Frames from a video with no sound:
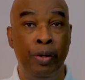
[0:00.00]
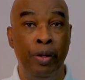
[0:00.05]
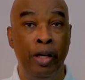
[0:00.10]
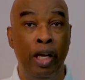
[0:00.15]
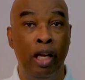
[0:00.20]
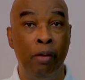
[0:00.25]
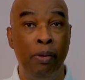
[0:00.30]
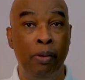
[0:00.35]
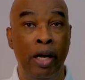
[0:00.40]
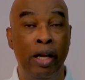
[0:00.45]

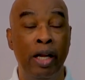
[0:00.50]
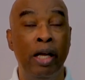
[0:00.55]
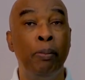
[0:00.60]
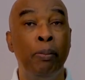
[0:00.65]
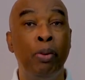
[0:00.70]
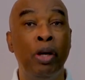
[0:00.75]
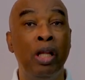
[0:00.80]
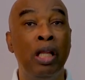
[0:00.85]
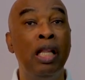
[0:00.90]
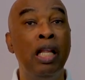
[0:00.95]
Amen.
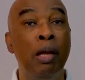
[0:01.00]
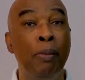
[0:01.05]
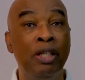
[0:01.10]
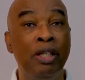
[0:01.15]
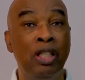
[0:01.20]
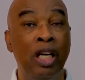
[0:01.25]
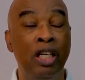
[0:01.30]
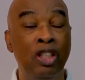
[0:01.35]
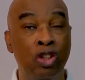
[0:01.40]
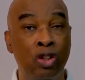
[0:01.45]
It put
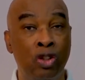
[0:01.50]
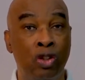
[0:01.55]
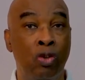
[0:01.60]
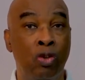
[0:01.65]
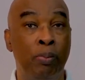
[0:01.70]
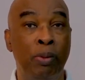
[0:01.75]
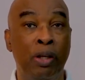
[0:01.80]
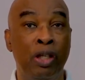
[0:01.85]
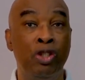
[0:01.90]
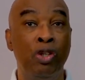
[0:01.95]
limitations
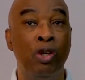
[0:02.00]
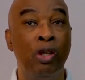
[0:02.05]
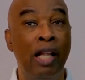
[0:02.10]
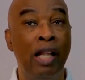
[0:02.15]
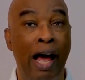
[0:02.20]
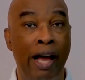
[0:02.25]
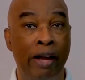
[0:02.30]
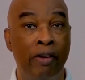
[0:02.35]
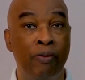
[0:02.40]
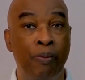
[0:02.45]
upon your
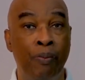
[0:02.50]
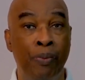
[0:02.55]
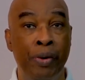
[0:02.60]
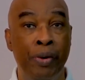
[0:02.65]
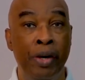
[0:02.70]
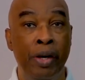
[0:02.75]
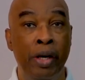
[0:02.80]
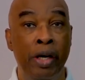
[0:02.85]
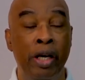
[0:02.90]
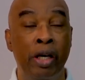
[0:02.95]
life.
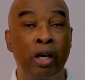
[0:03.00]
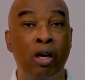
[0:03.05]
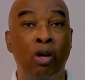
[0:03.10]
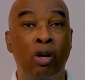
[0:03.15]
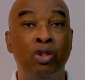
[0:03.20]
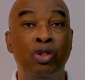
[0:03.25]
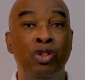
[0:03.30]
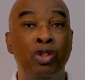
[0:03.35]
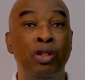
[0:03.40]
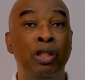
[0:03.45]
It
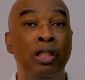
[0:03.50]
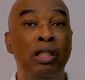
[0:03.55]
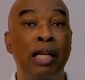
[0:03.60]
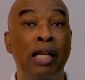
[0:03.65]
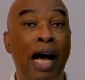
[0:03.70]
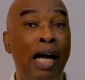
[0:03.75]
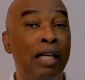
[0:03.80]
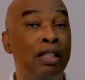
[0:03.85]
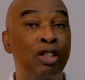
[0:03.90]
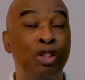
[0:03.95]
causes you
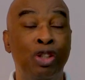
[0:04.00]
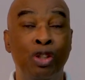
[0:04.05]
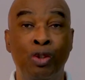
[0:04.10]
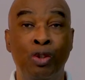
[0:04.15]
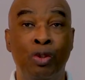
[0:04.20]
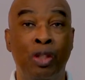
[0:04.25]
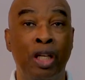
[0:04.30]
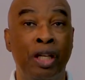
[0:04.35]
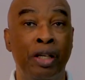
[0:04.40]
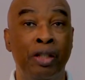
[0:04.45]
not to
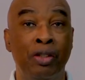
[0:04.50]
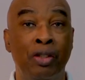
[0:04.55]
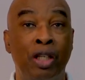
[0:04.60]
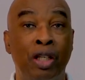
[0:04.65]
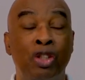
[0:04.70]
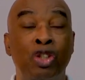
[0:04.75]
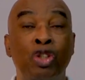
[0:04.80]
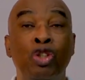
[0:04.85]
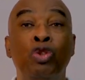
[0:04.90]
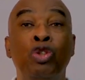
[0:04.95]
do things
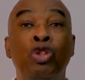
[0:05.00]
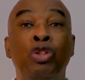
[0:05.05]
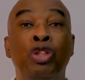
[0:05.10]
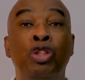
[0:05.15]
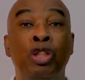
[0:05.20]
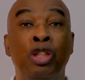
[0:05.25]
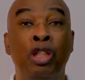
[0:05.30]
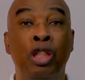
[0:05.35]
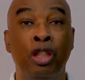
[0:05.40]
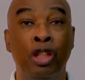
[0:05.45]
that you
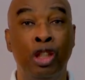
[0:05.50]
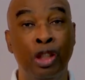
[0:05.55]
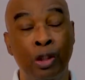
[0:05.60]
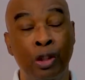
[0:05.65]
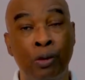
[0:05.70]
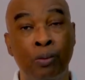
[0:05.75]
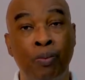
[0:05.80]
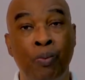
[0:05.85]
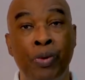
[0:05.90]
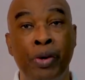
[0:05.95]
should
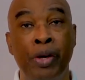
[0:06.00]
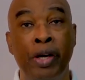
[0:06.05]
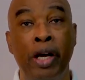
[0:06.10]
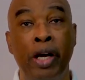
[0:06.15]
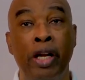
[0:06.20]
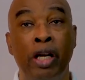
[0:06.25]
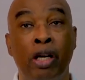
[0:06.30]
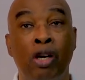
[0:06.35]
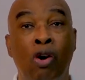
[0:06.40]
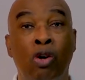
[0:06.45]
do,
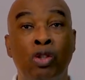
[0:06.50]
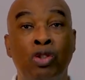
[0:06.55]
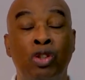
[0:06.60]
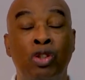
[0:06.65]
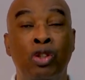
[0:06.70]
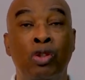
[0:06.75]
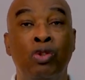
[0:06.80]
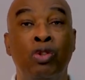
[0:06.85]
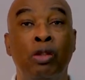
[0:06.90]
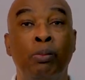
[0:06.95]
and it
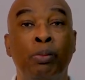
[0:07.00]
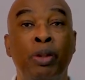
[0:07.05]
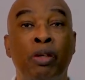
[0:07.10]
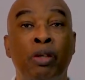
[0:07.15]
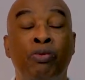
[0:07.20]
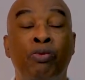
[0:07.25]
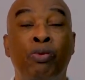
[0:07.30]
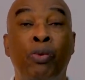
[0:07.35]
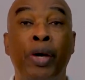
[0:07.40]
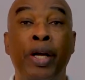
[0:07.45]
causes you to be
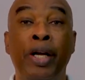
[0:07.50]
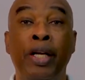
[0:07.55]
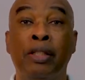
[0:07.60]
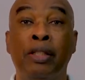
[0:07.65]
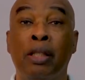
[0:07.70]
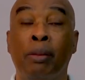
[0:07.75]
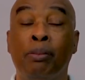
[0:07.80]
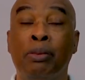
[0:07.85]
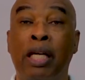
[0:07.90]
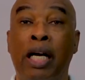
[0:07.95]
afraid
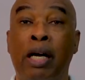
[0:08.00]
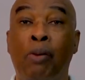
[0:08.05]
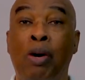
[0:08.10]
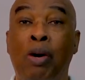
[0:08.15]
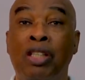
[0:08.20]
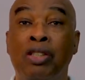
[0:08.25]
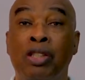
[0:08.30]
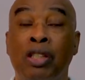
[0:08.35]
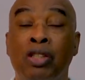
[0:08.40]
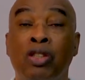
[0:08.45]
sometimes,
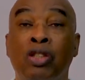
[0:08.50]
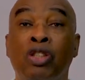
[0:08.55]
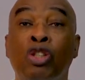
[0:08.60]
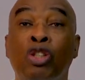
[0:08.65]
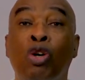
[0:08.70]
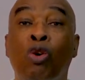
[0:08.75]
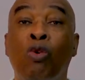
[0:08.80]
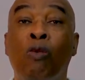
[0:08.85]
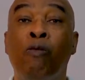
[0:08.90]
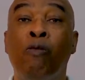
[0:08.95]
watch this, to
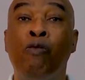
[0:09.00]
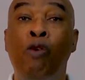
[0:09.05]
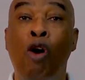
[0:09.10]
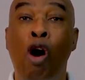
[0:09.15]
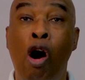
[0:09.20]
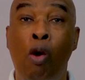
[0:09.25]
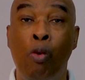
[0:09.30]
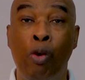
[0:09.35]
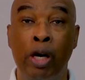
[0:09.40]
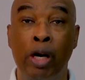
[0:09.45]
go
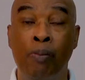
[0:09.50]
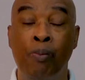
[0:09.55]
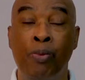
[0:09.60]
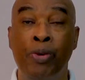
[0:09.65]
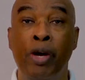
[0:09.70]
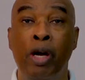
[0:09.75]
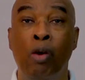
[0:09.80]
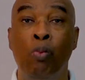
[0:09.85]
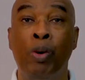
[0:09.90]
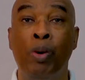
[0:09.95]
forward
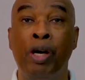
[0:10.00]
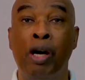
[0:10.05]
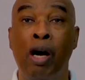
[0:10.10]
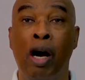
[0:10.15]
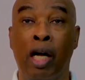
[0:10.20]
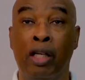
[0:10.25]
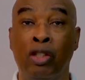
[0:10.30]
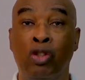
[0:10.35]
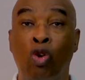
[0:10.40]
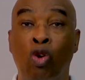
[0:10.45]
when
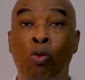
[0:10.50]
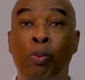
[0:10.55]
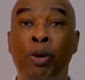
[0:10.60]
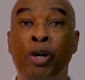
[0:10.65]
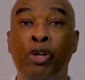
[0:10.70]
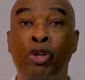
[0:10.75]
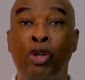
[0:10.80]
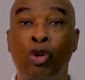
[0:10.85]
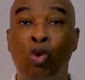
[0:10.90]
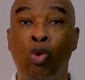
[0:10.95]
God has
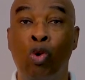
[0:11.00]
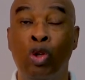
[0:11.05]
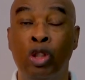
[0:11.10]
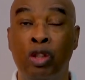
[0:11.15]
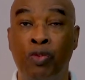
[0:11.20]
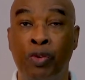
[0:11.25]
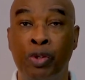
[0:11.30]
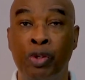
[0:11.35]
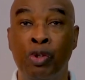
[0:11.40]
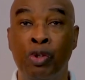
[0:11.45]
opened doors
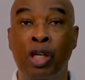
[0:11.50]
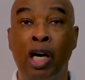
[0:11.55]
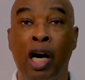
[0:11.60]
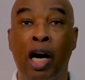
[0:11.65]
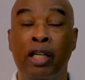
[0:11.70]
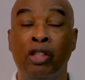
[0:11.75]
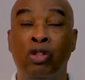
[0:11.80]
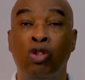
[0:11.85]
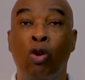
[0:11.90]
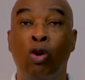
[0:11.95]
for you.
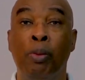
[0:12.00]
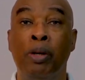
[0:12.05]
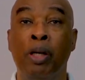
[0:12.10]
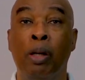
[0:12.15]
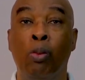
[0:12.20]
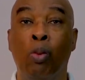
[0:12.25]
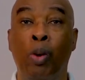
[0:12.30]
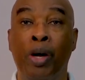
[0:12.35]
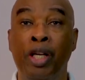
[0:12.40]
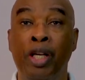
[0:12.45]
God has opened
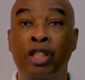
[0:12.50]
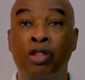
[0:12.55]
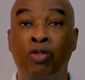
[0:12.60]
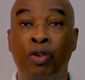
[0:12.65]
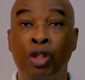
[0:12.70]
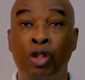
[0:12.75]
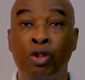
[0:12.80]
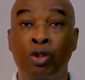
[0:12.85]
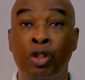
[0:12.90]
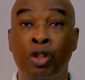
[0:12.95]
up ways
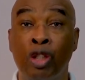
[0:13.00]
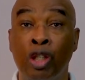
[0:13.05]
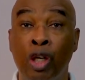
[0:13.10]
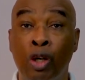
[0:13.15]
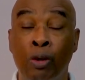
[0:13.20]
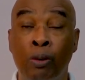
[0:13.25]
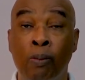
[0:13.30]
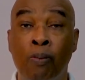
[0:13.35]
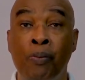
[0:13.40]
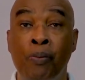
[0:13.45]
for you to
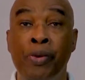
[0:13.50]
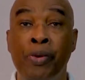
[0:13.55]
go,